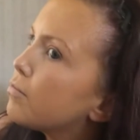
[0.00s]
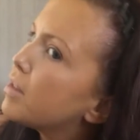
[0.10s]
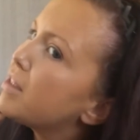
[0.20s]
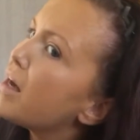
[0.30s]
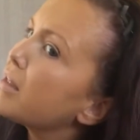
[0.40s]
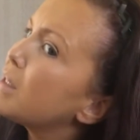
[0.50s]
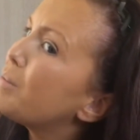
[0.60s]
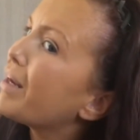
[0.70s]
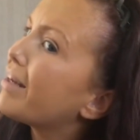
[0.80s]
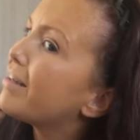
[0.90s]
It's actually
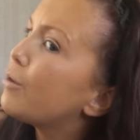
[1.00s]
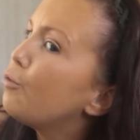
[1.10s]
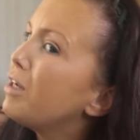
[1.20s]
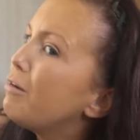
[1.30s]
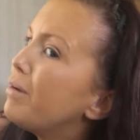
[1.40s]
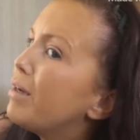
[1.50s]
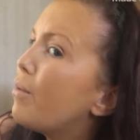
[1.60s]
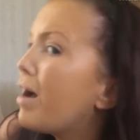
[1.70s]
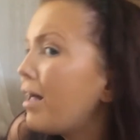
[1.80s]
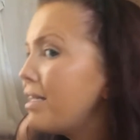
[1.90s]
blended in really, really
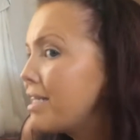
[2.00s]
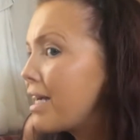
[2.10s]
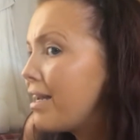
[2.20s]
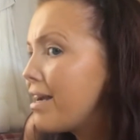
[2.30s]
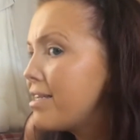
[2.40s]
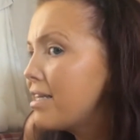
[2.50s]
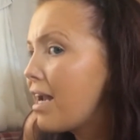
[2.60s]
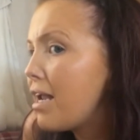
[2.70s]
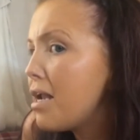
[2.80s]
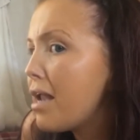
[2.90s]
well. It's like a nice
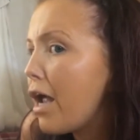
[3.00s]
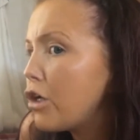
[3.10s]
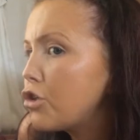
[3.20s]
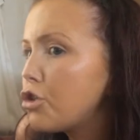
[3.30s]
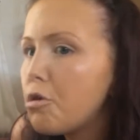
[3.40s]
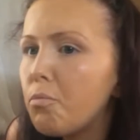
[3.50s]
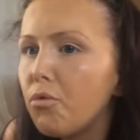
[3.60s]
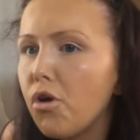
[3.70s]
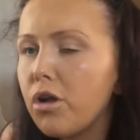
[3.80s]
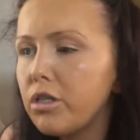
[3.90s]
kind of natural
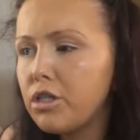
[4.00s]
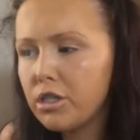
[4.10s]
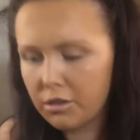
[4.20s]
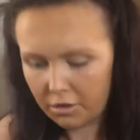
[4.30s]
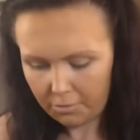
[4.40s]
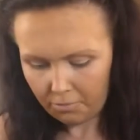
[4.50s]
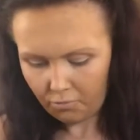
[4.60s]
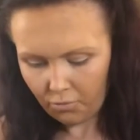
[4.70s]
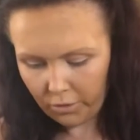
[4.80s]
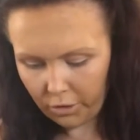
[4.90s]
bronze.
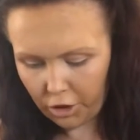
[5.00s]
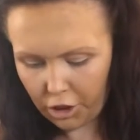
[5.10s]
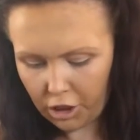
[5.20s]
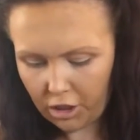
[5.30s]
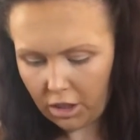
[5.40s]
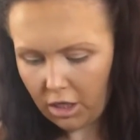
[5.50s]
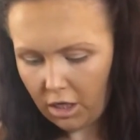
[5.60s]
Just,